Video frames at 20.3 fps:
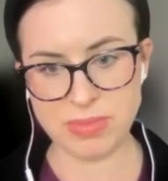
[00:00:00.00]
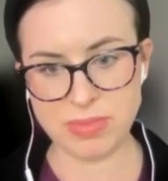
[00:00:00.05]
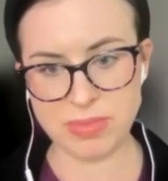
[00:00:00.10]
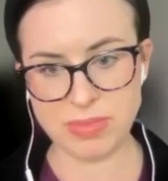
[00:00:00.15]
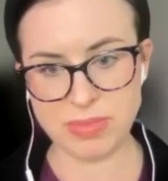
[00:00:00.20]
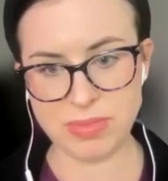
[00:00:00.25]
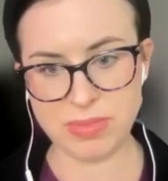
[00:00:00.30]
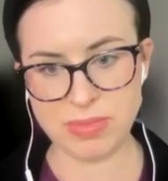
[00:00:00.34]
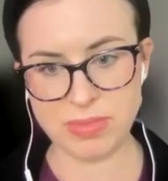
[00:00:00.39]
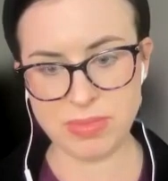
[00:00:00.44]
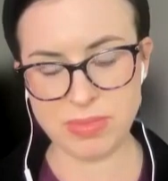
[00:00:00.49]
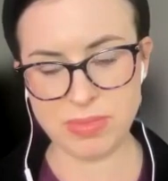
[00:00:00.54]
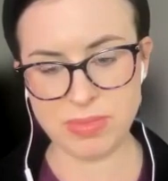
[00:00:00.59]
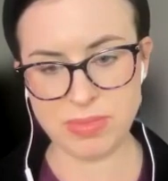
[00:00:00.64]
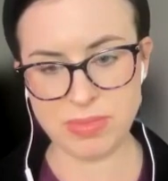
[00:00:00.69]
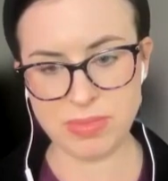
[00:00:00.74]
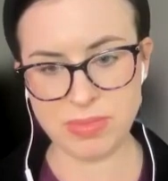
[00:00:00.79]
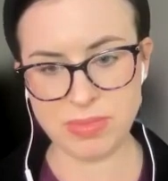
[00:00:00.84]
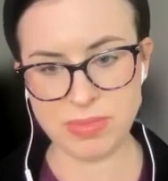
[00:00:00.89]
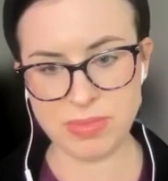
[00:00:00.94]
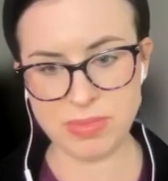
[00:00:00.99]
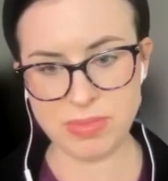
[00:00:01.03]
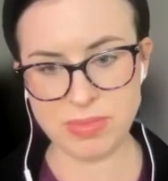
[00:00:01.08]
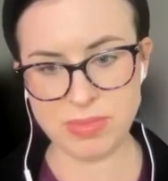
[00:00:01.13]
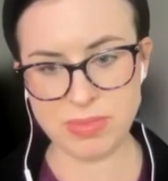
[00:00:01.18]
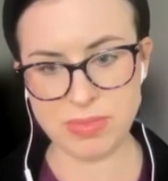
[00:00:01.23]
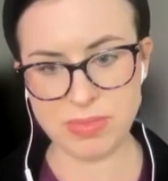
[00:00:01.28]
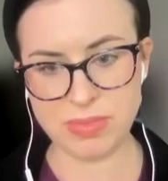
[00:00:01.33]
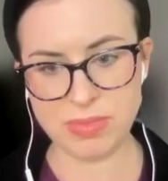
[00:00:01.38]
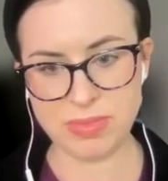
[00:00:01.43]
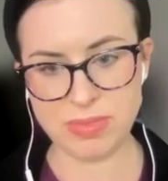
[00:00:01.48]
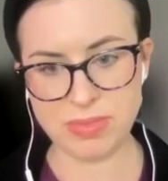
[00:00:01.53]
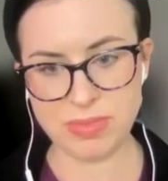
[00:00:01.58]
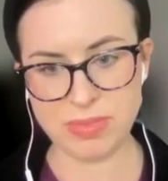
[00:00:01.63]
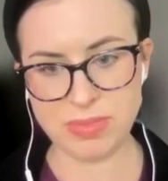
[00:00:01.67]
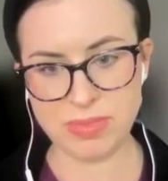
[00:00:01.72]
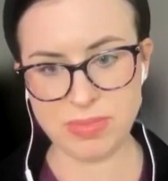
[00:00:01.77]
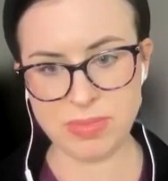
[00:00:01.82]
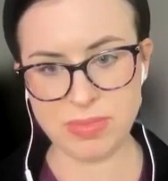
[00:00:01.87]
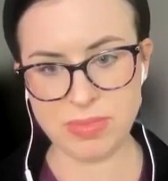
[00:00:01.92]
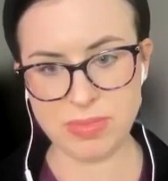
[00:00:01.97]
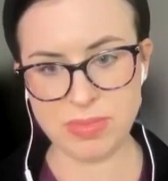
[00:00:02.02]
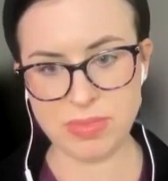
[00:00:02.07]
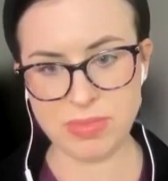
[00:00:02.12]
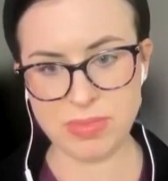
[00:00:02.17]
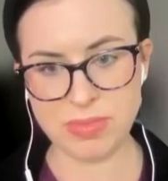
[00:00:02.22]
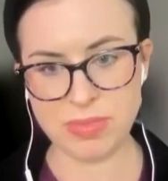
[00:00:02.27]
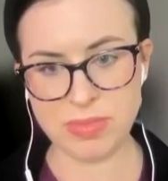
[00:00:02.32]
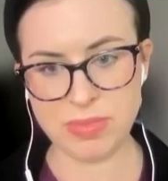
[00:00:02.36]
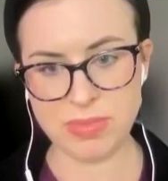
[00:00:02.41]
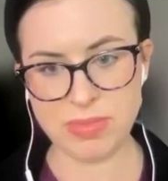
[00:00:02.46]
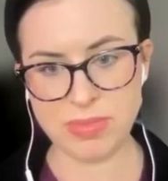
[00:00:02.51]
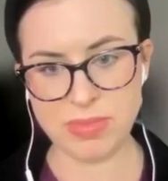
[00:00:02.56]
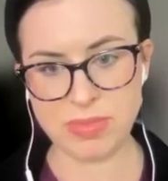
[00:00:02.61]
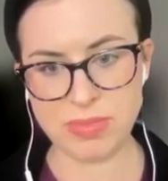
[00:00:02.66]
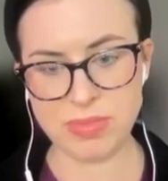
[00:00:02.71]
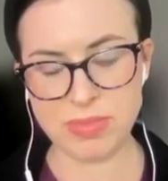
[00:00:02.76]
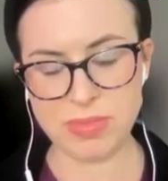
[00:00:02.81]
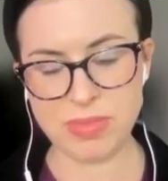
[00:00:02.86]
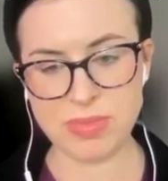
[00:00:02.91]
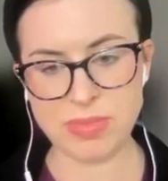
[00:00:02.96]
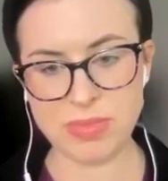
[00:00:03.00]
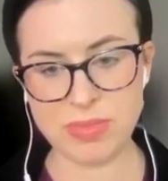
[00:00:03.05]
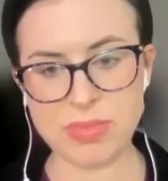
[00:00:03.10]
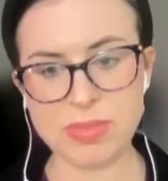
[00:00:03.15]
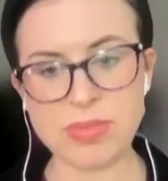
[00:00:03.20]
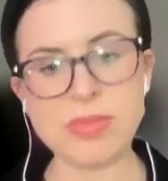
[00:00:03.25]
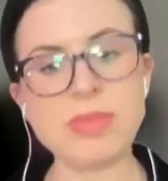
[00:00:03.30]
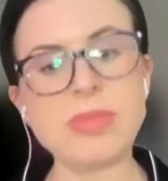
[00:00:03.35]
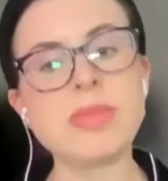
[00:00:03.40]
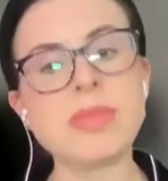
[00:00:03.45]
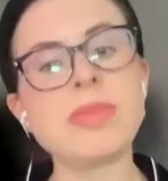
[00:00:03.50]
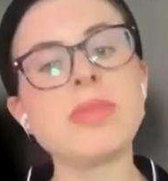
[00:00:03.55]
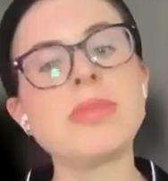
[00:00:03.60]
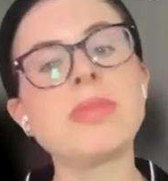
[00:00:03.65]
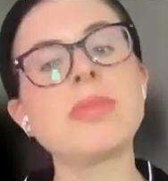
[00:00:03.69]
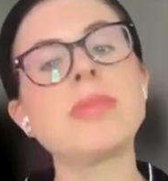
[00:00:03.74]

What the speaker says: [no speech]